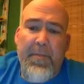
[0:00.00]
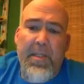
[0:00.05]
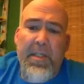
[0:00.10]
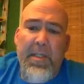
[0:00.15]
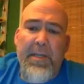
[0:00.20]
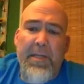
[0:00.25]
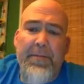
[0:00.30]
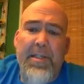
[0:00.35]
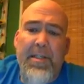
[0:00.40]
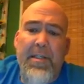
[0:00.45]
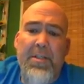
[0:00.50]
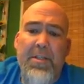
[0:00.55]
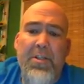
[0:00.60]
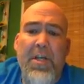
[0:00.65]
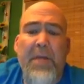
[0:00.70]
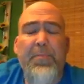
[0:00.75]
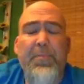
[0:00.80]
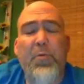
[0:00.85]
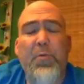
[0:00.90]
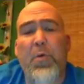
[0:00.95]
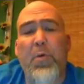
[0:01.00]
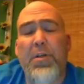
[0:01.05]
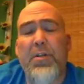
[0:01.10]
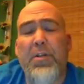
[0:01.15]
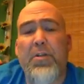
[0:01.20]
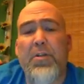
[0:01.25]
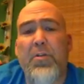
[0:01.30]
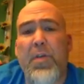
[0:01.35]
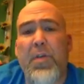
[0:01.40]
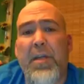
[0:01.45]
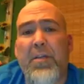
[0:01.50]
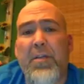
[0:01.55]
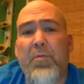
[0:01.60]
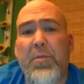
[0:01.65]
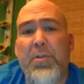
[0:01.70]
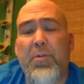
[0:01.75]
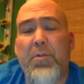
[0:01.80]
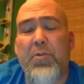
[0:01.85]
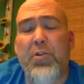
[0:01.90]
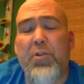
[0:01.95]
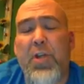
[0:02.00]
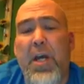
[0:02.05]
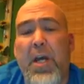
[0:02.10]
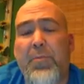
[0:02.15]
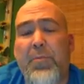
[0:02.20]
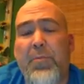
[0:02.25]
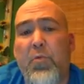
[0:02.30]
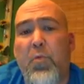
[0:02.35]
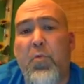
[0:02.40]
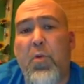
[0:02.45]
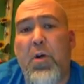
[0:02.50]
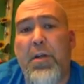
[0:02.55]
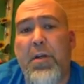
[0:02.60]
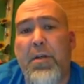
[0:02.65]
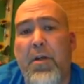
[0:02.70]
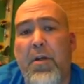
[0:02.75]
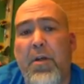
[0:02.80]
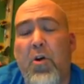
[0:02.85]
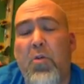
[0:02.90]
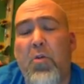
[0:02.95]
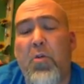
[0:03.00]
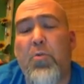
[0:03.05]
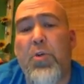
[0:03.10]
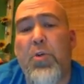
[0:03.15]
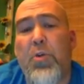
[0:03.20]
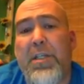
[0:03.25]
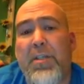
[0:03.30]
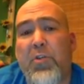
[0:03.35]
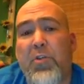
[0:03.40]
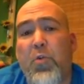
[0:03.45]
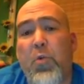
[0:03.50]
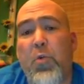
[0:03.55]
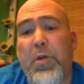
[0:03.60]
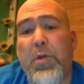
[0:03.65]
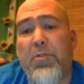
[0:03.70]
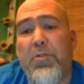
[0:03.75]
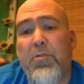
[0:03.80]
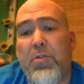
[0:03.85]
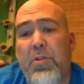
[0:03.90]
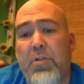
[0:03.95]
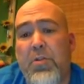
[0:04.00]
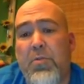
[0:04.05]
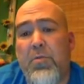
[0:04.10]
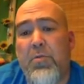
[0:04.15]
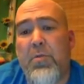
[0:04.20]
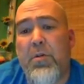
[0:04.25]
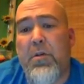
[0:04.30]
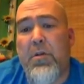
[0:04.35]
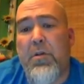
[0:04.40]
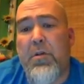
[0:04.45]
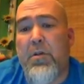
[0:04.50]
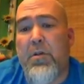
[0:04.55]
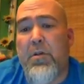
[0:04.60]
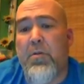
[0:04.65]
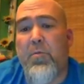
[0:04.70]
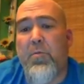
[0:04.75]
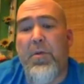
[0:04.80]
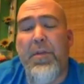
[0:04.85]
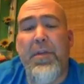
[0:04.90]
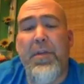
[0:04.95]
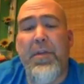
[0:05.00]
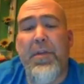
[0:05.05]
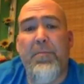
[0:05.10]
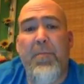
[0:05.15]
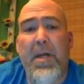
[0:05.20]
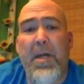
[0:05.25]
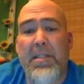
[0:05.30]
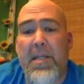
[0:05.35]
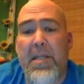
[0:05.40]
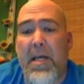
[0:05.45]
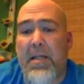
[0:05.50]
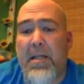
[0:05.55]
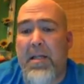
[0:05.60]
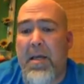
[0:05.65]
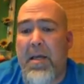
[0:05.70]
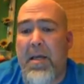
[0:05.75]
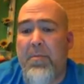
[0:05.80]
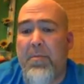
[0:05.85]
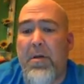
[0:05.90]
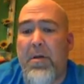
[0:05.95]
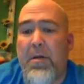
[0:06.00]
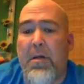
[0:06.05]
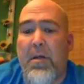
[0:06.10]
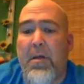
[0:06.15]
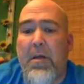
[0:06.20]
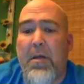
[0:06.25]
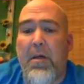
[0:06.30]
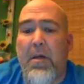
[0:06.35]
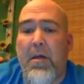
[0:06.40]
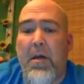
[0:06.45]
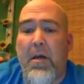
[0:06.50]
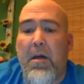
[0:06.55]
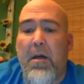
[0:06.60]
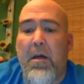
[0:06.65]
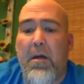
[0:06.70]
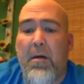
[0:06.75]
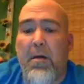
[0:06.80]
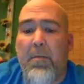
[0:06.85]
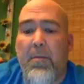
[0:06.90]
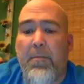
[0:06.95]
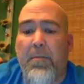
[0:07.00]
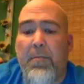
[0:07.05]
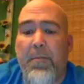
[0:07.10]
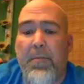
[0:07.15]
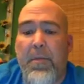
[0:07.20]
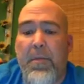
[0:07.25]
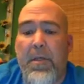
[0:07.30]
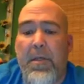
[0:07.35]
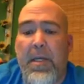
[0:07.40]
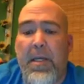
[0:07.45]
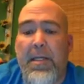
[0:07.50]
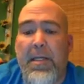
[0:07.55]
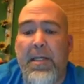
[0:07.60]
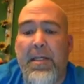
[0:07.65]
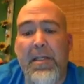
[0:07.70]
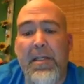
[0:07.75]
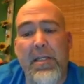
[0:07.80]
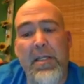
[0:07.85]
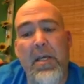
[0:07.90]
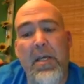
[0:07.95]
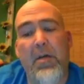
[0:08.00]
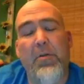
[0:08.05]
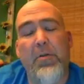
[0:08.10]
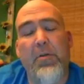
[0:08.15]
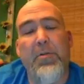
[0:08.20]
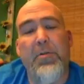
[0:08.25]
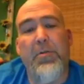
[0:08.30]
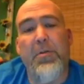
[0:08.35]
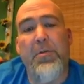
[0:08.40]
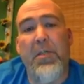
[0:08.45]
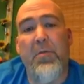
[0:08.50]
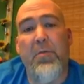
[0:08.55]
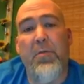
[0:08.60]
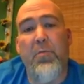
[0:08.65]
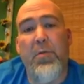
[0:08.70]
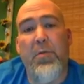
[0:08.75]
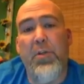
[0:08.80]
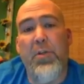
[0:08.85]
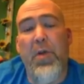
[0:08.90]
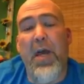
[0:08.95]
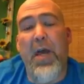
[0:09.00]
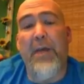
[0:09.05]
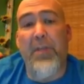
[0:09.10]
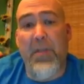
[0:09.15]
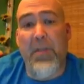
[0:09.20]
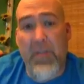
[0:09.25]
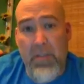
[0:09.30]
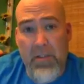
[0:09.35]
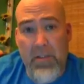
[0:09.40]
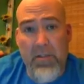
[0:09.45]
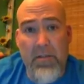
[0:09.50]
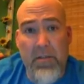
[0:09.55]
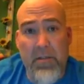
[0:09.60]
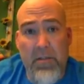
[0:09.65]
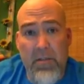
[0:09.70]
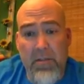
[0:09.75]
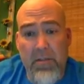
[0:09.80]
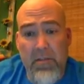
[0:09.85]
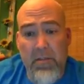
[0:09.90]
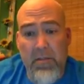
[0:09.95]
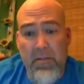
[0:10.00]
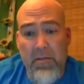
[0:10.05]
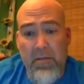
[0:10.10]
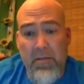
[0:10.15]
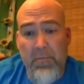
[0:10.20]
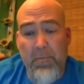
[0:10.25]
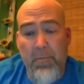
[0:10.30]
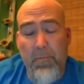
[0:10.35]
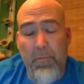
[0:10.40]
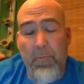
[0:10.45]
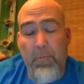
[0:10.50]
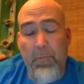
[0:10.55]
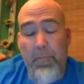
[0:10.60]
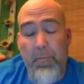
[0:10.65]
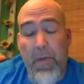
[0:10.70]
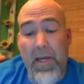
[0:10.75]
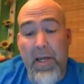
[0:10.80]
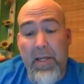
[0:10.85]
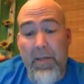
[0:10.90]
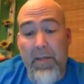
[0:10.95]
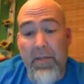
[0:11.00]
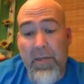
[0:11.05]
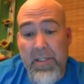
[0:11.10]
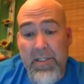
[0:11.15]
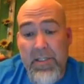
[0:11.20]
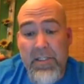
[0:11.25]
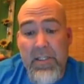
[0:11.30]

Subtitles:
if it says Chapter 1 due, that's when your Chapter 1 homework and quiz are due within MyStatLab. And in the yellow, you'll see when you have to, by this